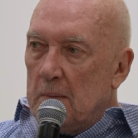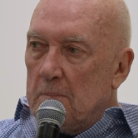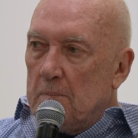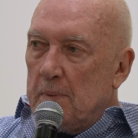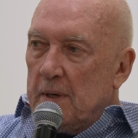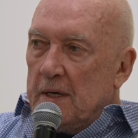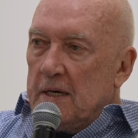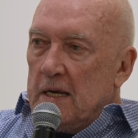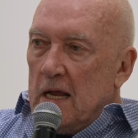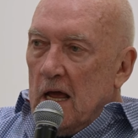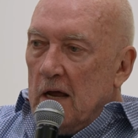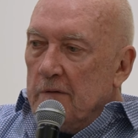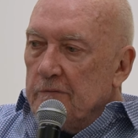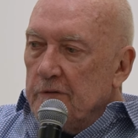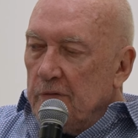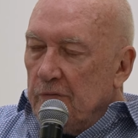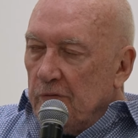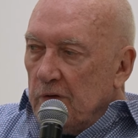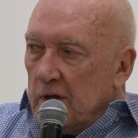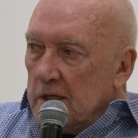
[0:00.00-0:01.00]
But
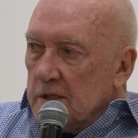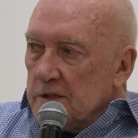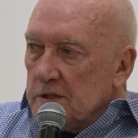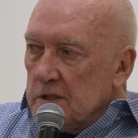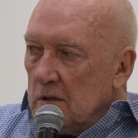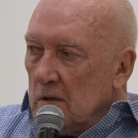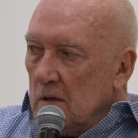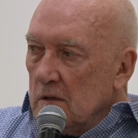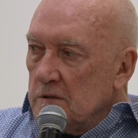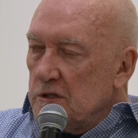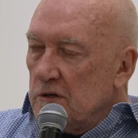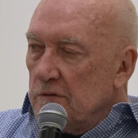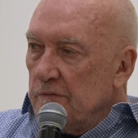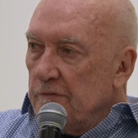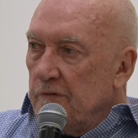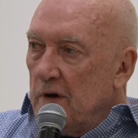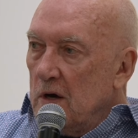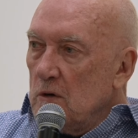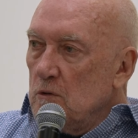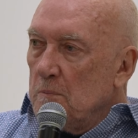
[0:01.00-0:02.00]
everything is
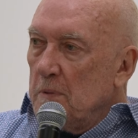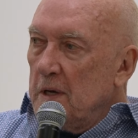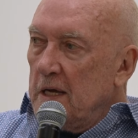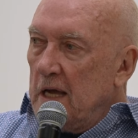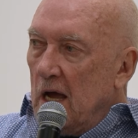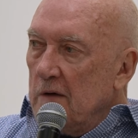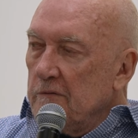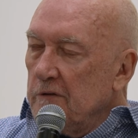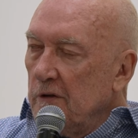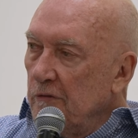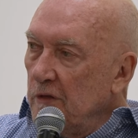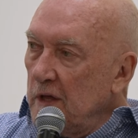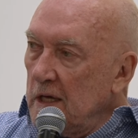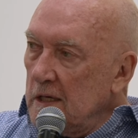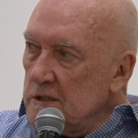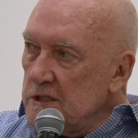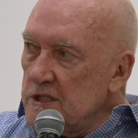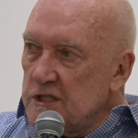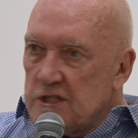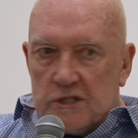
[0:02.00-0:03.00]
claustrophobic. Everything
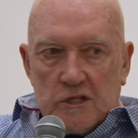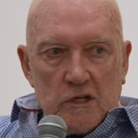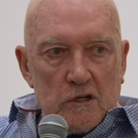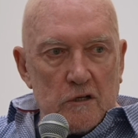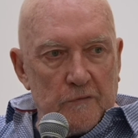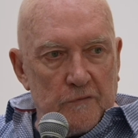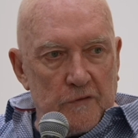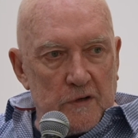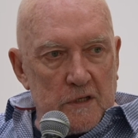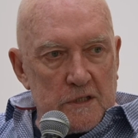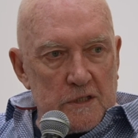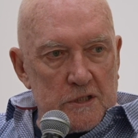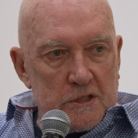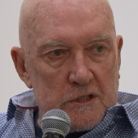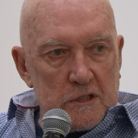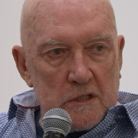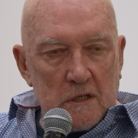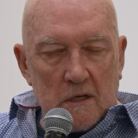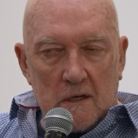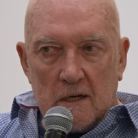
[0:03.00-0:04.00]
is surface.